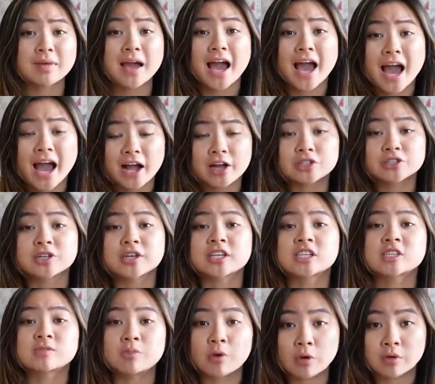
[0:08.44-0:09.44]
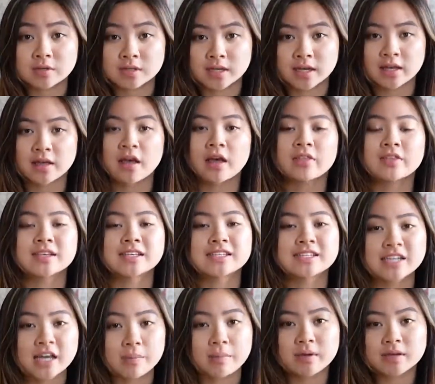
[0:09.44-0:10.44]
I'm actually exposing the
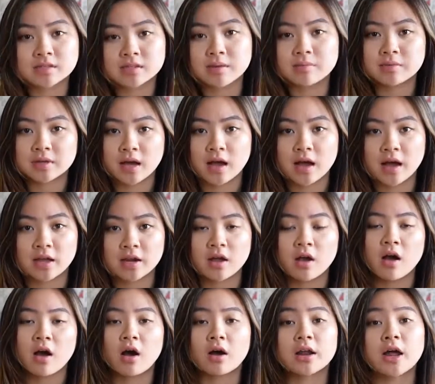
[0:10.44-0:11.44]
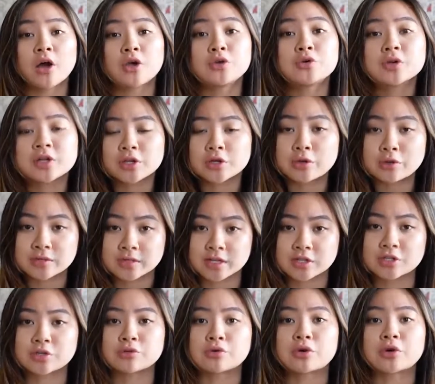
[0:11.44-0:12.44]
step-by-step guide on how you can use
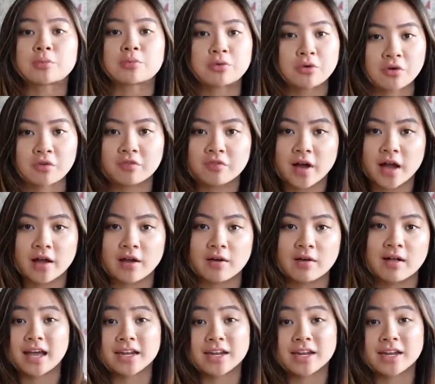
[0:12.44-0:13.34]
it to grow your profile.